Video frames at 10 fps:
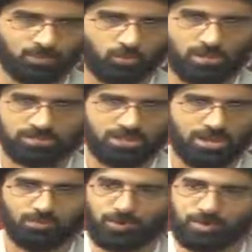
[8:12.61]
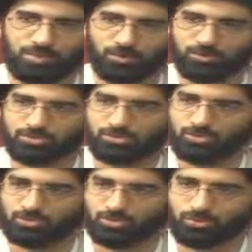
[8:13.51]
was not by those
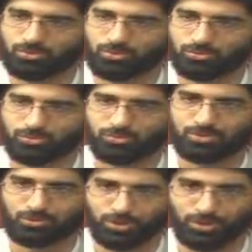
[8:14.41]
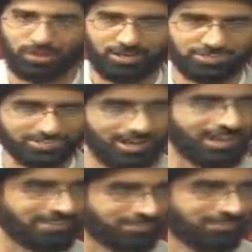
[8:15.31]
who took a
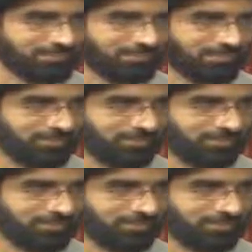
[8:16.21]
stance